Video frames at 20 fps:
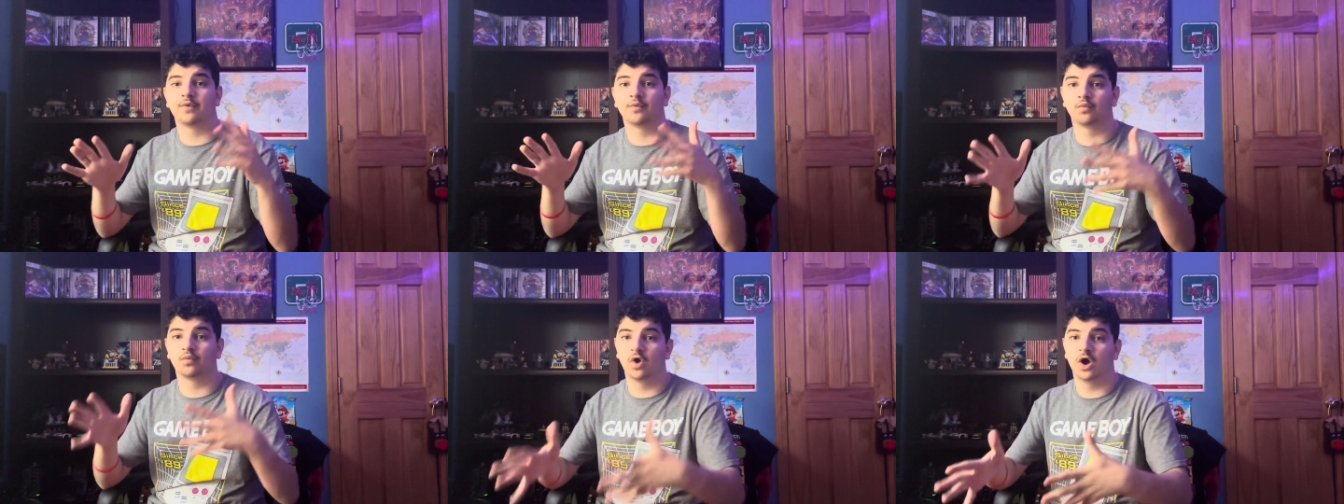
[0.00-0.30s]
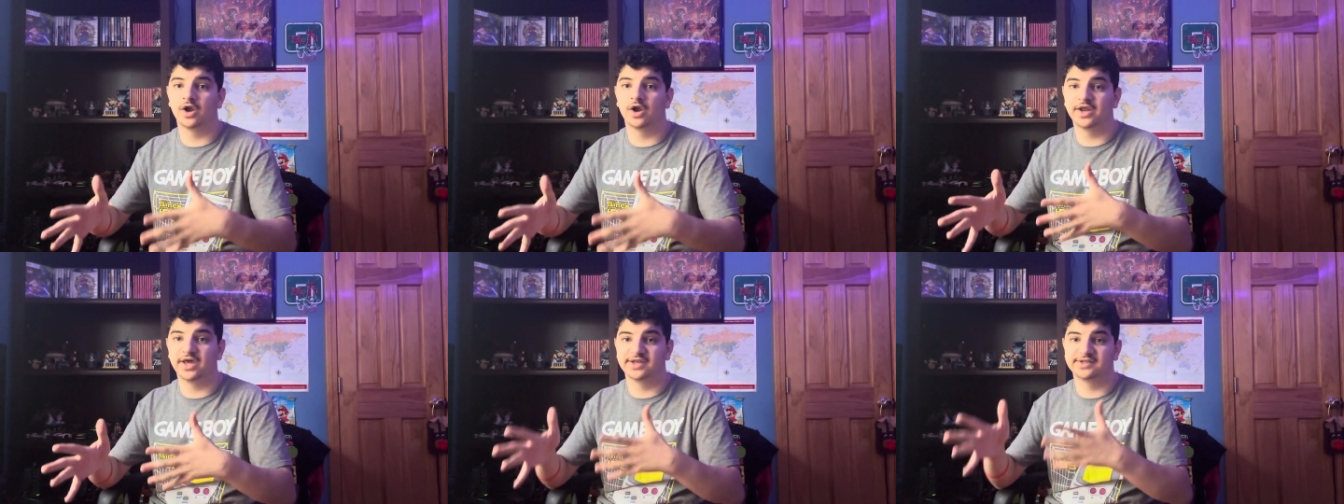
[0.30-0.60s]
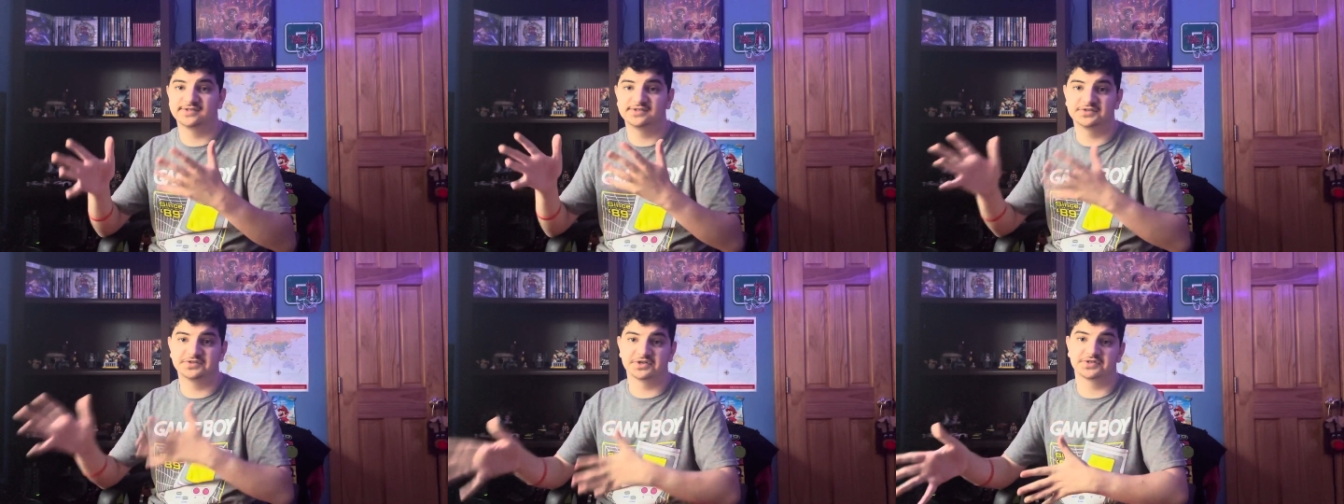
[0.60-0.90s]
run
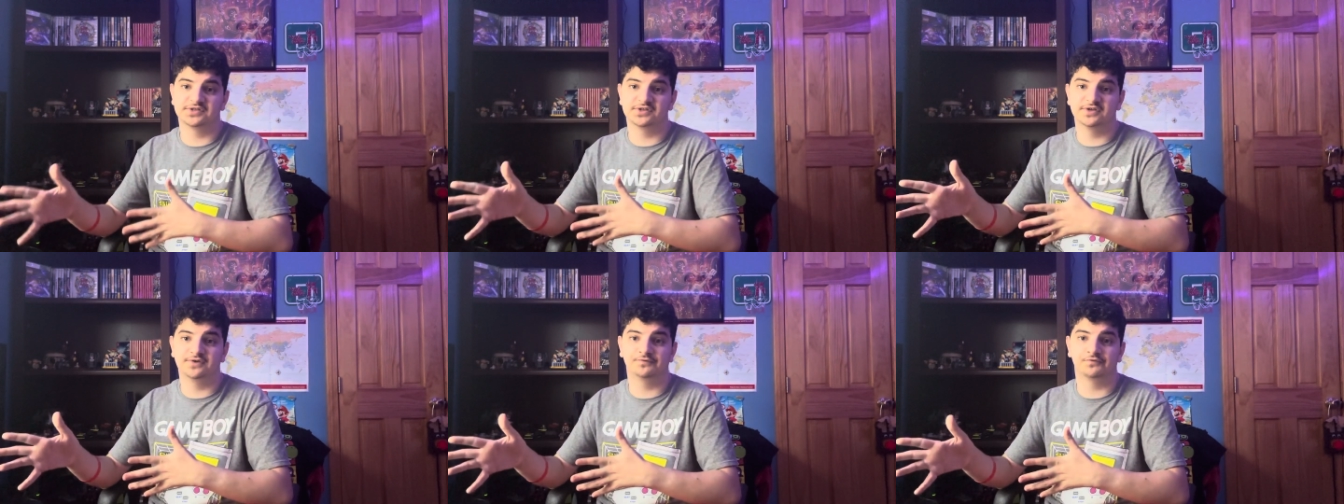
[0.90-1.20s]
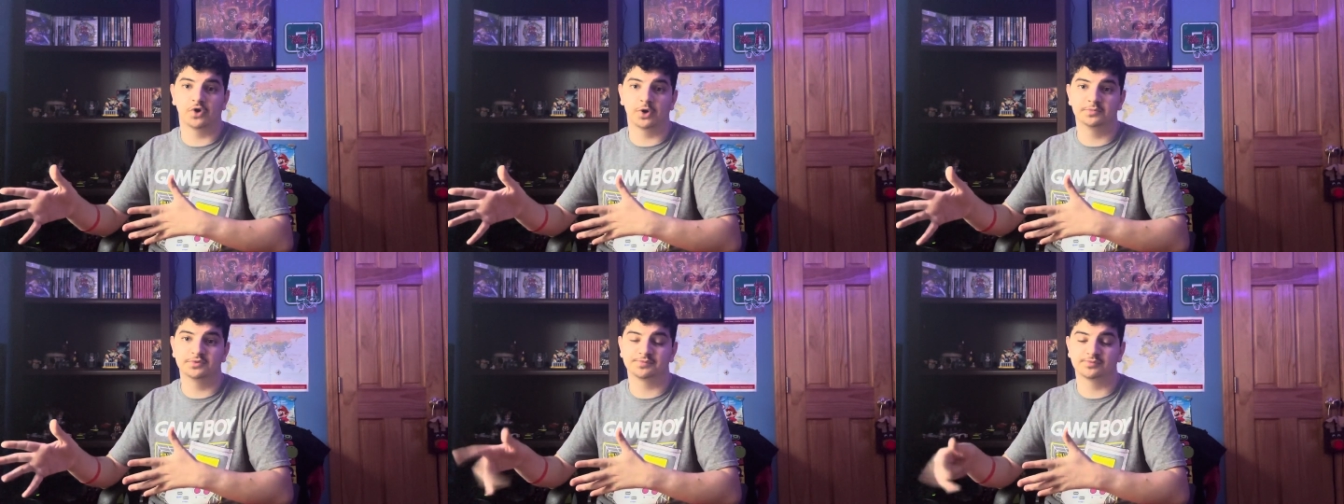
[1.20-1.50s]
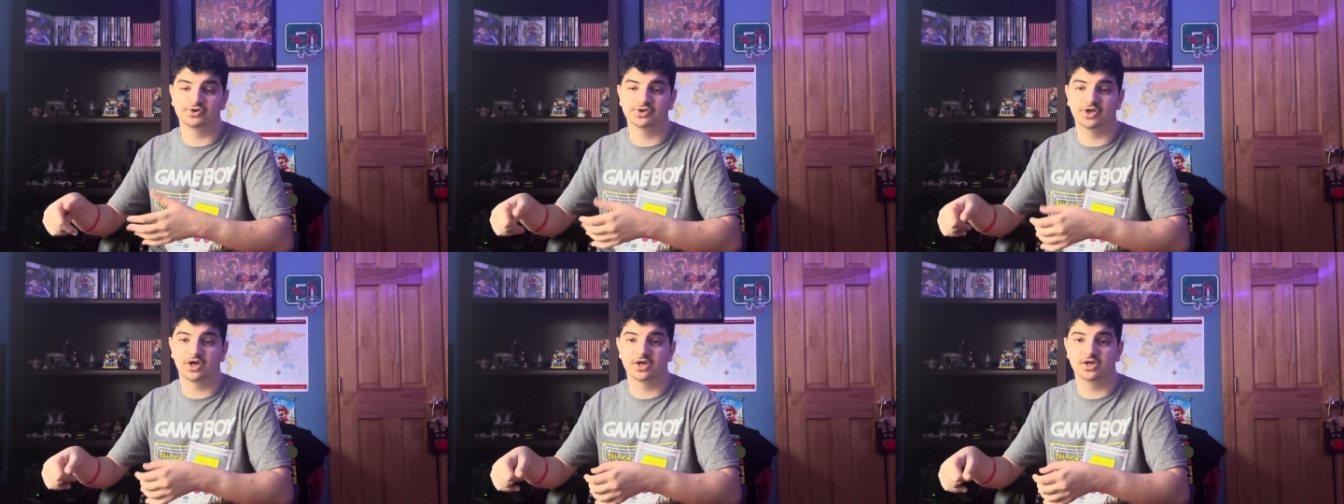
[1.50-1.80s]
at 60 frames
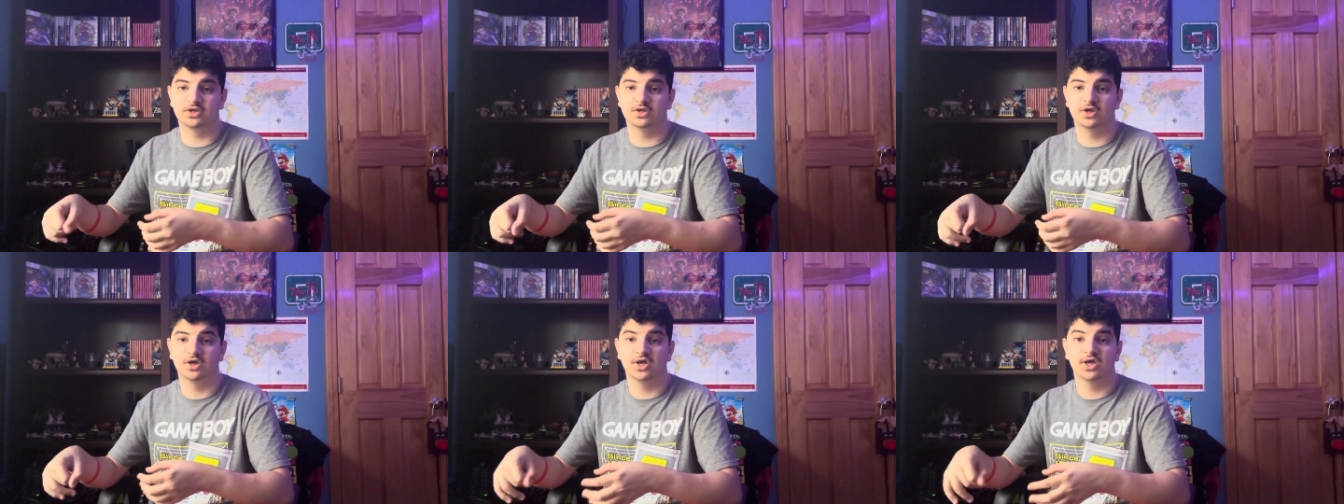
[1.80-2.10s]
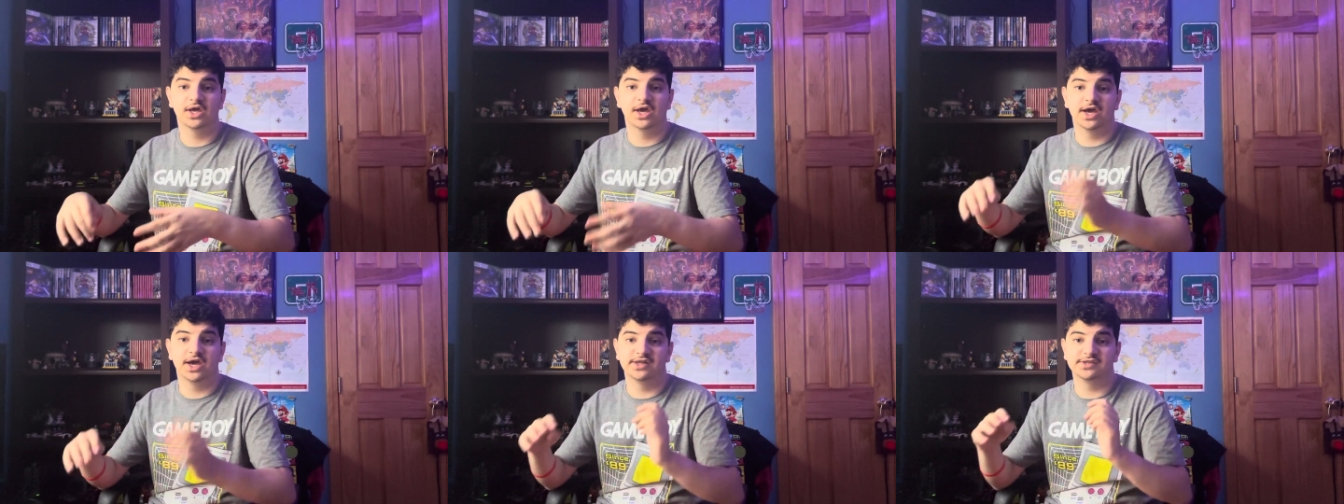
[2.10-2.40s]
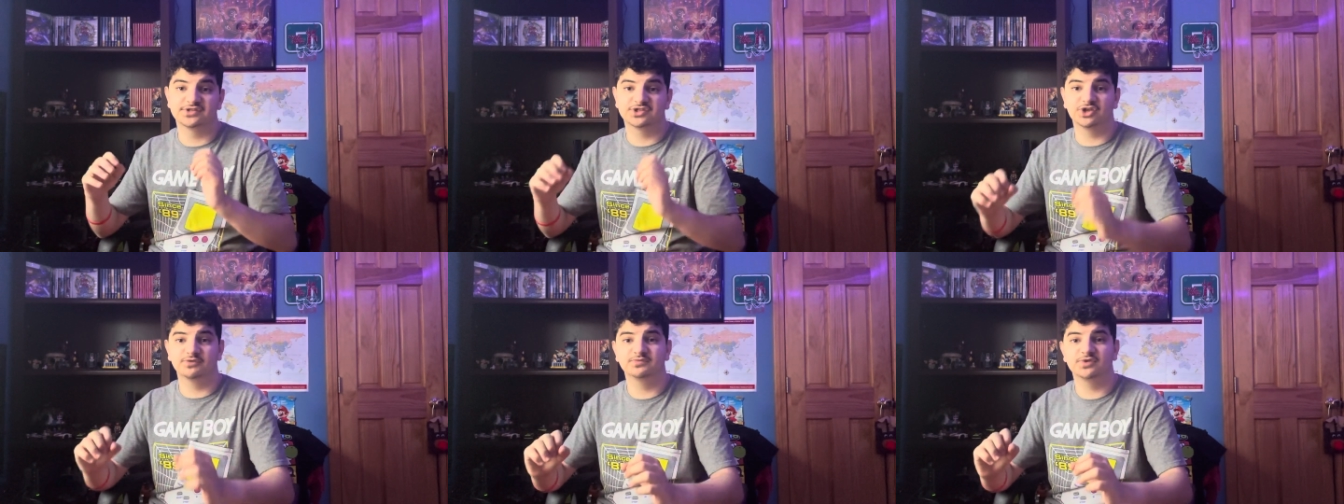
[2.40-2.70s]
per second, and
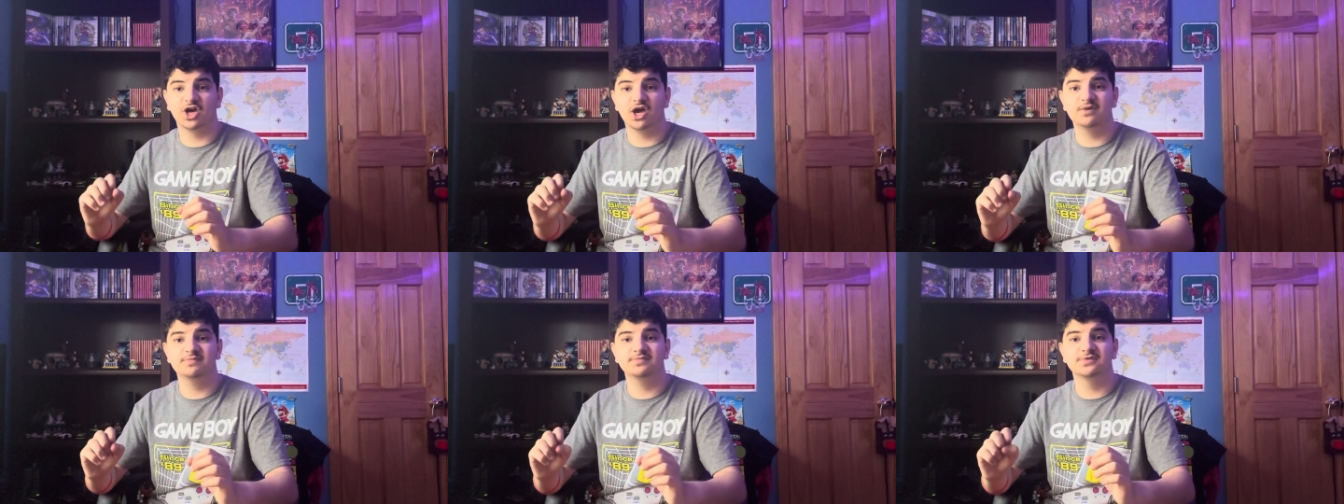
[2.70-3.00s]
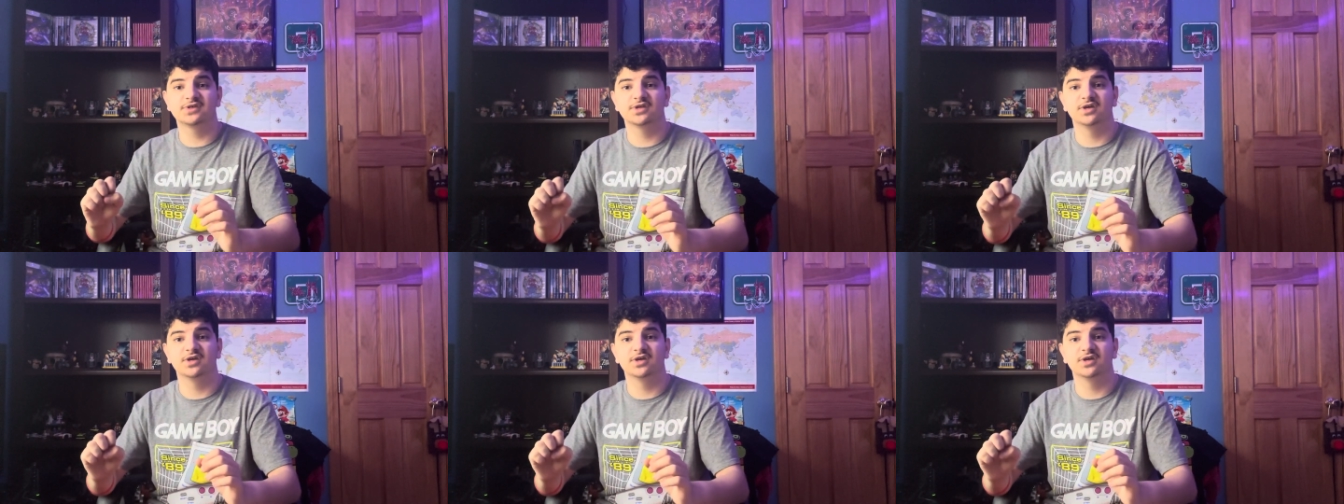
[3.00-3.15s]
sometimes